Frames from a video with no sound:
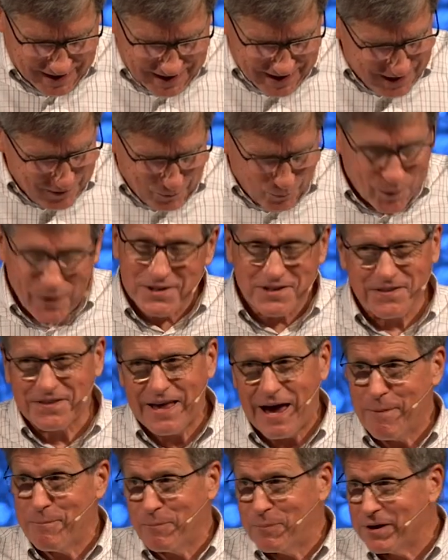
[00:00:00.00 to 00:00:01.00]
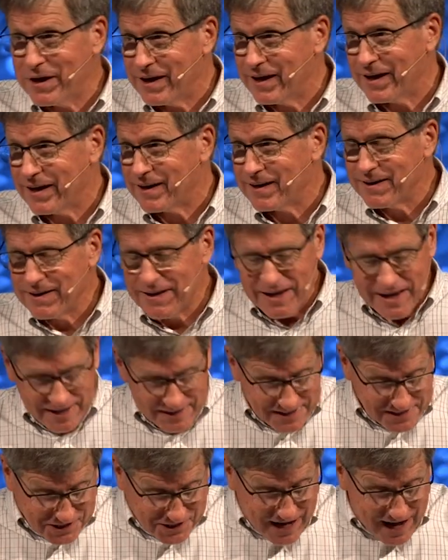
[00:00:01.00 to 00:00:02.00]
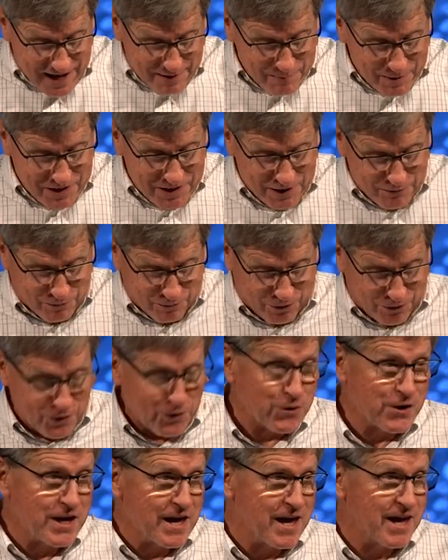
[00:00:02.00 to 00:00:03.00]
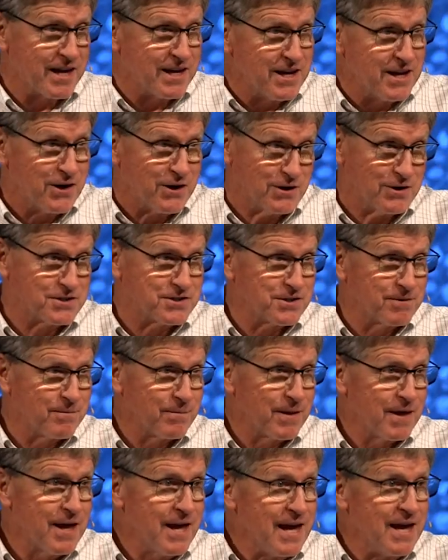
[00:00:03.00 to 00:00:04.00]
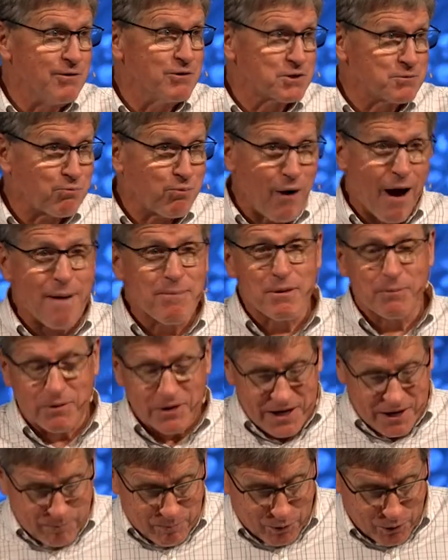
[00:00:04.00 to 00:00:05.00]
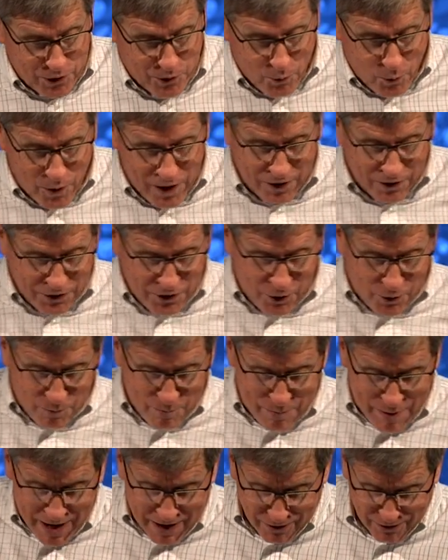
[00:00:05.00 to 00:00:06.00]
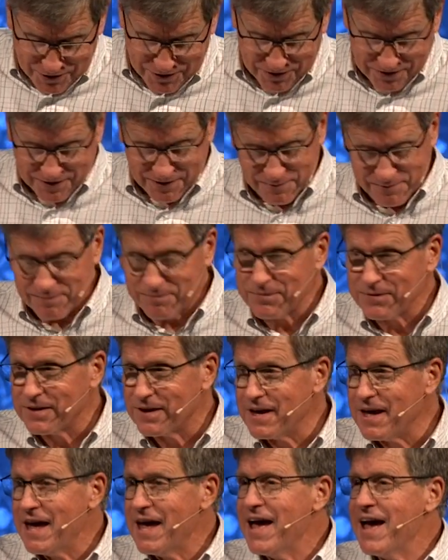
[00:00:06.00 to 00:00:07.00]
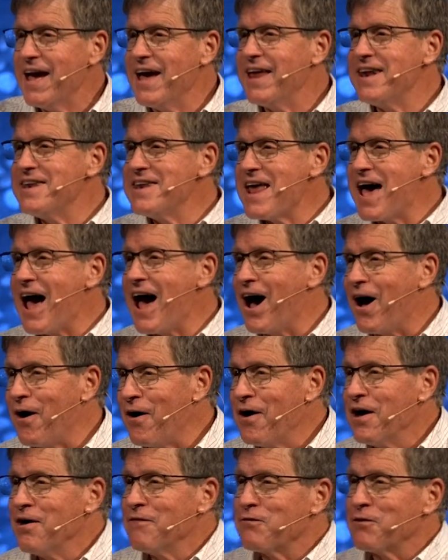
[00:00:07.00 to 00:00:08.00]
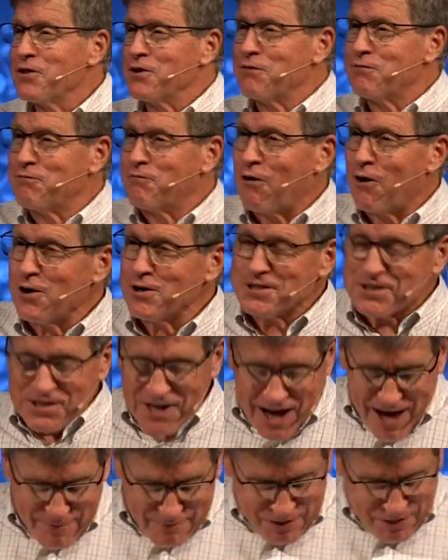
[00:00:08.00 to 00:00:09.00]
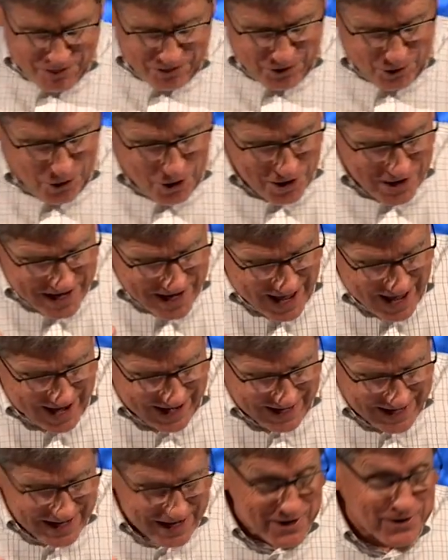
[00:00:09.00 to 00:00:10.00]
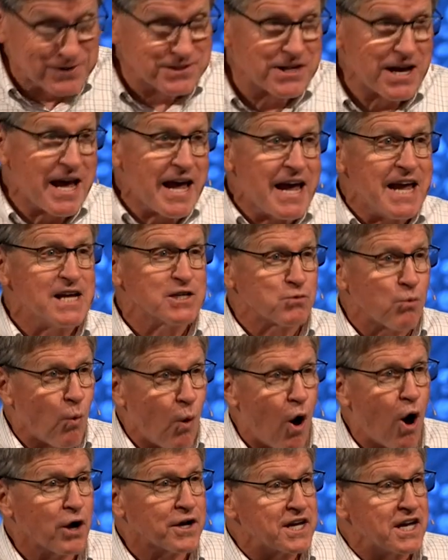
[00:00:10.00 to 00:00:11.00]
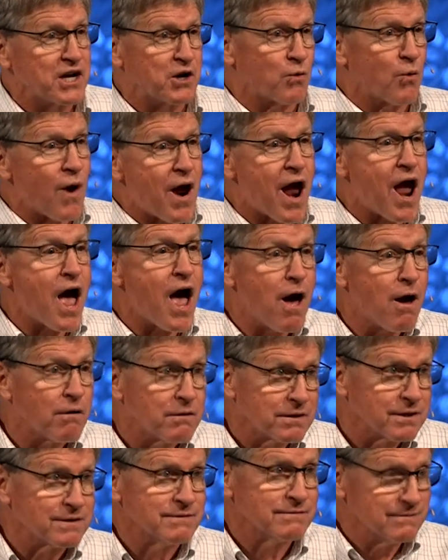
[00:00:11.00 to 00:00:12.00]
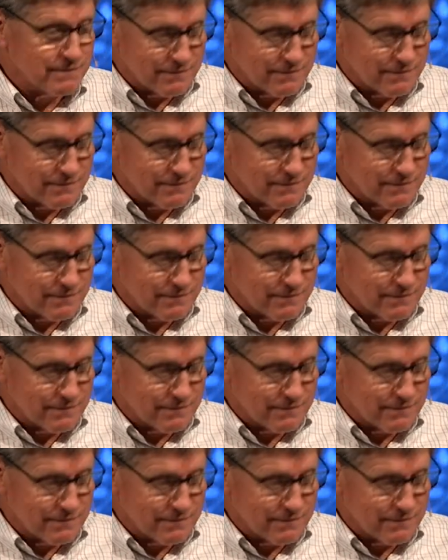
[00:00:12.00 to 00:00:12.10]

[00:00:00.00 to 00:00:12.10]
it wasn't that big. And this guy had been there for 38 years. He was probably a pretty well known beggar to them. And now, for the first time in 38 years, he's walking around.